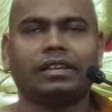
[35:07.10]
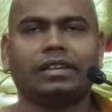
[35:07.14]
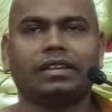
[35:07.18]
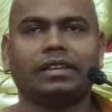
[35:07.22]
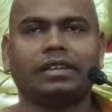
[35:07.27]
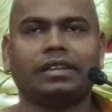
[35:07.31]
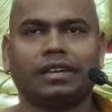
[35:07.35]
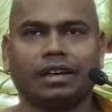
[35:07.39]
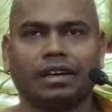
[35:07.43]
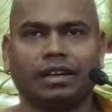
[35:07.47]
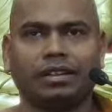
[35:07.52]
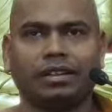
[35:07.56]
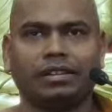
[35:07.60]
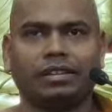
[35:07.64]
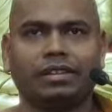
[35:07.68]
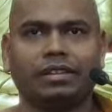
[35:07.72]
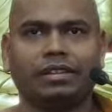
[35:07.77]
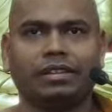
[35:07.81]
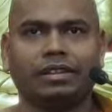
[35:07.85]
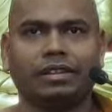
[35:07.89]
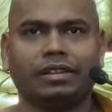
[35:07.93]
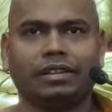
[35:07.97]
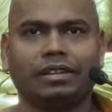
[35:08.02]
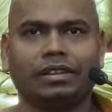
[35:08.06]
right?
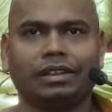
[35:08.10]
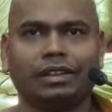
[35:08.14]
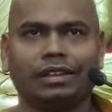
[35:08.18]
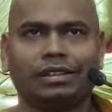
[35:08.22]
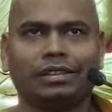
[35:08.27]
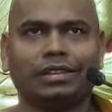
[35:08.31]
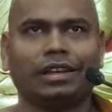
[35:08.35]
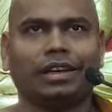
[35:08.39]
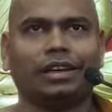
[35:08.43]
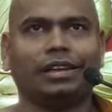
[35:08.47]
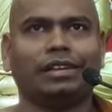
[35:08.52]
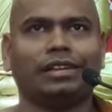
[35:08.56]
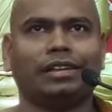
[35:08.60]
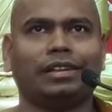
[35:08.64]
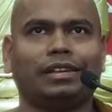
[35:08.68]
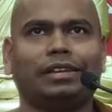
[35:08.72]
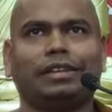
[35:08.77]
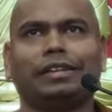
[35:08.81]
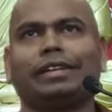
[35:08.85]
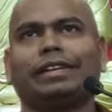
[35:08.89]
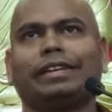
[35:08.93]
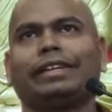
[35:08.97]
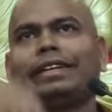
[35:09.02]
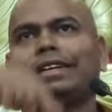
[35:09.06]
It's like
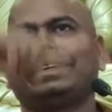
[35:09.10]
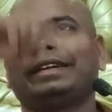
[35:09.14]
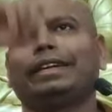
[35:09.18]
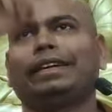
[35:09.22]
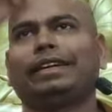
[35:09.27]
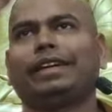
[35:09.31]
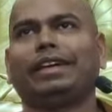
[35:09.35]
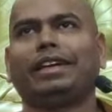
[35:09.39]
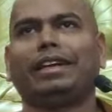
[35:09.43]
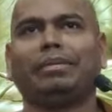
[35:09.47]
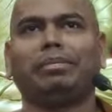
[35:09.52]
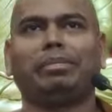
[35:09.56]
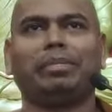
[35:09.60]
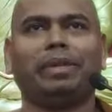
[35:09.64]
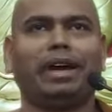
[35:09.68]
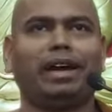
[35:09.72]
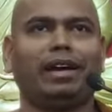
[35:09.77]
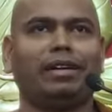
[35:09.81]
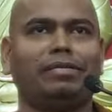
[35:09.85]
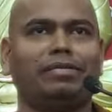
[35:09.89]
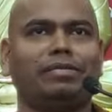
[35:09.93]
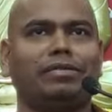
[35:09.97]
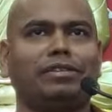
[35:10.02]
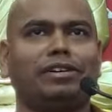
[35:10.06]
in a map,
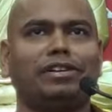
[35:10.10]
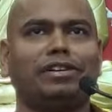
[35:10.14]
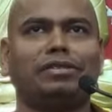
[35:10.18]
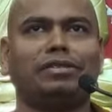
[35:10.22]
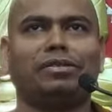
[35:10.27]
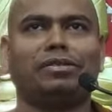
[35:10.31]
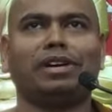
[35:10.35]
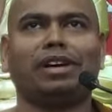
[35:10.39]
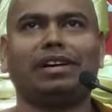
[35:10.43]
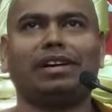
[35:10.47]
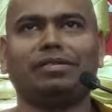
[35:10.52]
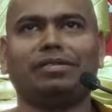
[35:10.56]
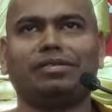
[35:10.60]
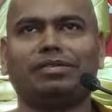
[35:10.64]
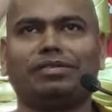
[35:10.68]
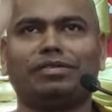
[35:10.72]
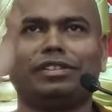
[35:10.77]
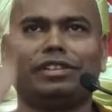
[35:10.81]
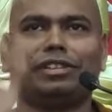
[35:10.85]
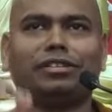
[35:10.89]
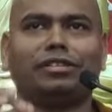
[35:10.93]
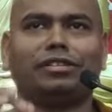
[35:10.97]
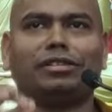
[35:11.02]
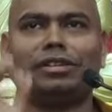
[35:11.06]
when you have,
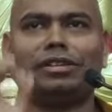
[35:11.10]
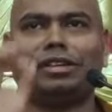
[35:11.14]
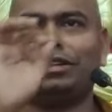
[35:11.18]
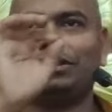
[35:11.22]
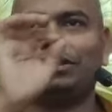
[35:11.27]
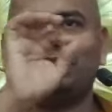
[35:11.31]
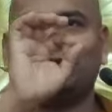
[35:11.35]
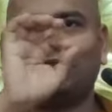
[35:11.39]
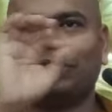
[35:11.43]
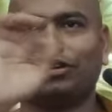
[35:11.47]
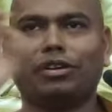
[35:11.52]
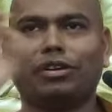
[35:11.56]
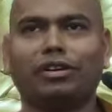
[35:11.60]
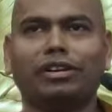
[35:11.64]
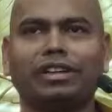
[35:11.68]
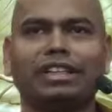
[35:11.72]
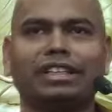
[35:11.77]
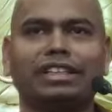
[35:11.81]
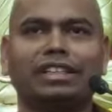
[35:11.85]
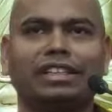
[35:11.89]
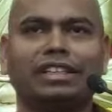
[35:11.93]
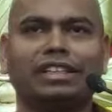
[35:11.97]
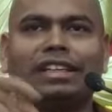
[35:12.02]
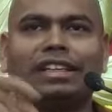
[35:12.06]
you draw
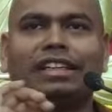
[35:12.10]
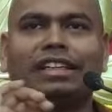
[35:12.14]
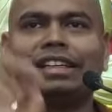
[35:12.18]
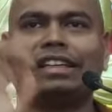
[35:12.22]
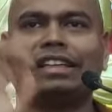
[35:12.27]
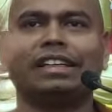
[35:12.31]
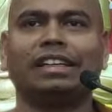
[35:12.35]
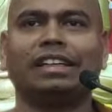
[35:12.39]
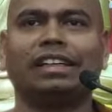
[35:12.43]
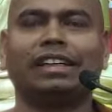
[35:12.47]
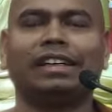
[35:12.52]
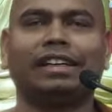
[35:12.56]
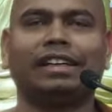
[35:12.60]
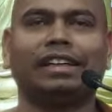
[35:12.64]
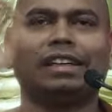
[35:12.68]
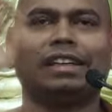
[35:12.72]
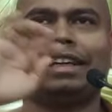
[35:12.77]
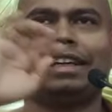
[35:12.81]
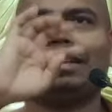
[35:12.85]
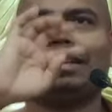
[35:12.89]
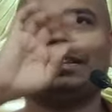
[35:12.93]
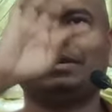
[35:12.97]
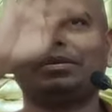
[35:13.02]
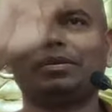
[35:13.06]
it,
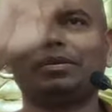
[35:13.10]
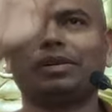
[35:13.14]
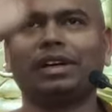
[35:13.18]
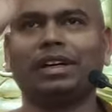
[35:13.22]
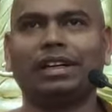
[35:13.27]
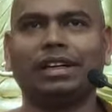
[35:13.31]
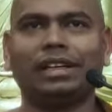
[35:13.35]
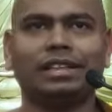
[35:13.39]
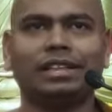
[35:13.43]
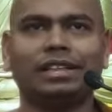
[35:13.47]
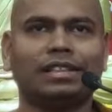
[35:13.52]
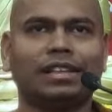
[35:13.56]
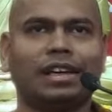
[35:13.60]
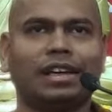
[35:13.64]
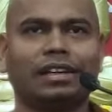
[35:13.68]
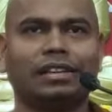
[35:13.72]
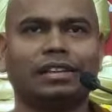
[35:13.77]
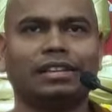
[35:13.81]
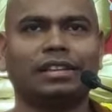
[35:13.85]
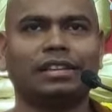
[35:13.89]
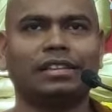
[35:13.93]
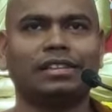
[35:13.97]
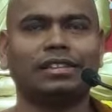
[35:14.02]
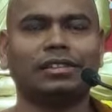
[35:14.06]
like the world is like
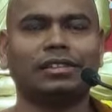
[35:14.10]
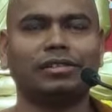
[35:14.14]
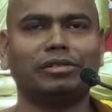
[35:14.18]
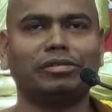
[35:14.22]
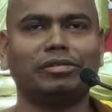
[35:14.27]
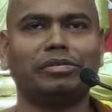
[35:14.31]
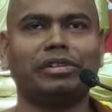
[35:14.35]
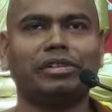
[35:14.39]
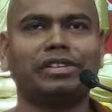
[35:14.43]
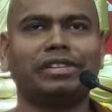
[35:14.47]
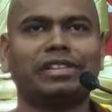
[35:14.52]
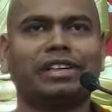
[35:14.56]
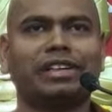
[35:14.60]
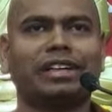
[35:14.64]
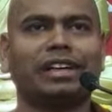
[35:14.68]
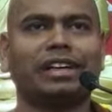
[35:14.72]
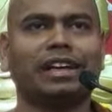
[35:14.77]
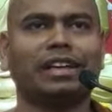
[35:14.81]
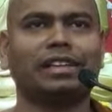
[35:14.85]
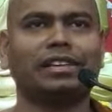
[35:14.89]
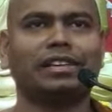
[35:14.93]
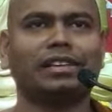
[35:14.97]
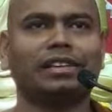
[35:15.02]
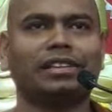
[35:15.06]
this, the universe is
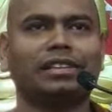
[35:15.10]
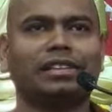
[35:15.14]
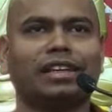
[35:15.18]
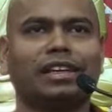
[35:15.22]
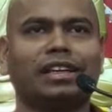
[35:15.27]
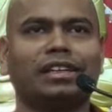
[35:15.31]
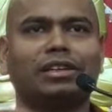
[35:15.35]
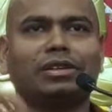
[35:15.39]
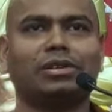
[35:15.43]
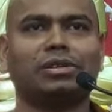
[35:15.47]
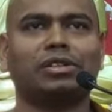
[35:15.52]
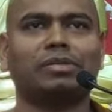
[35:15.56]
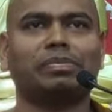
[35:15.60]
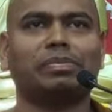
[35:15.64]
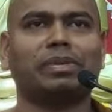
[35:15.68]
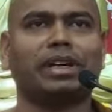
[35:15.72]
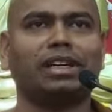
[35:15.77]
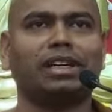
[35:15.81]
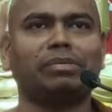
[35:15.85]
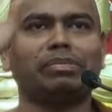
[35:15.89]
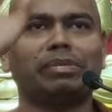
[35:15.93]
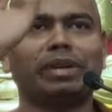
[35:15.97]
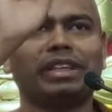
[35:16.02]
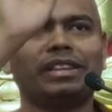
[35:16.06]
like this, and you spread
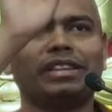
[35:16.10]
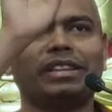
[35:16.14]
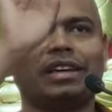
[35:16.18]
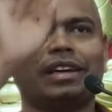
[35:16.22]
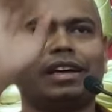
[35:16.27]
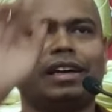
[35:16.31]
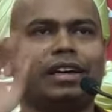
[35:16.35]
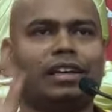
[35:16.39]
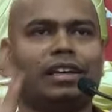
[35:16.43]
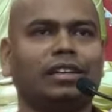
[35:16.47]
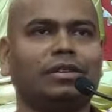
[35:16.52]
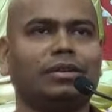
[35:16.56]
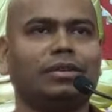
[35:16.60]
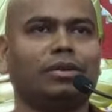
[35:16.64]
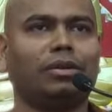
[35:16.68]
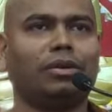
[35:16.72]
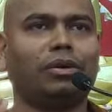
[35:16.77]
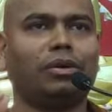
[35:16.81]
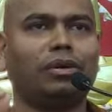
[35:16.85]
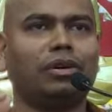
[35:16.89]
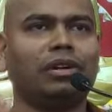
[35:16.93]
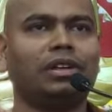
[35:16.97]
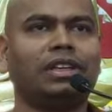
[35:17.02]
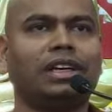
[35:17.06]
metta in
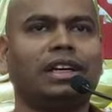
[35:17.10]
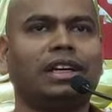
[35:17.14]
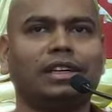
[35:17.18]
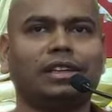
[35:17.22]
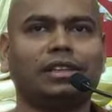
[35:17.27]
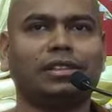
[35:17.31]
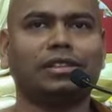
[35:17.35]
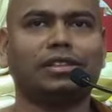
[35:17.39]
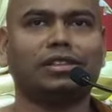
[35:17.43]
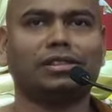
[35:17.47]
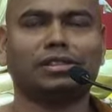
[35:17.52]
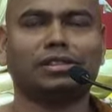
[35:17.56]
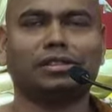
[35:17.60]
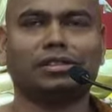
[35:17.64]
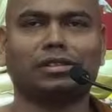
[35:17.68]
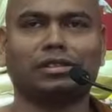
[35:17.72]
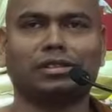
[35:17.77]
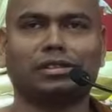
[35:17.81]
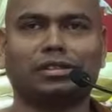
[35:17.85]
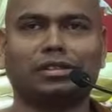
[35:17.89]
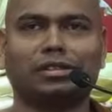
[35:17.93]
all directions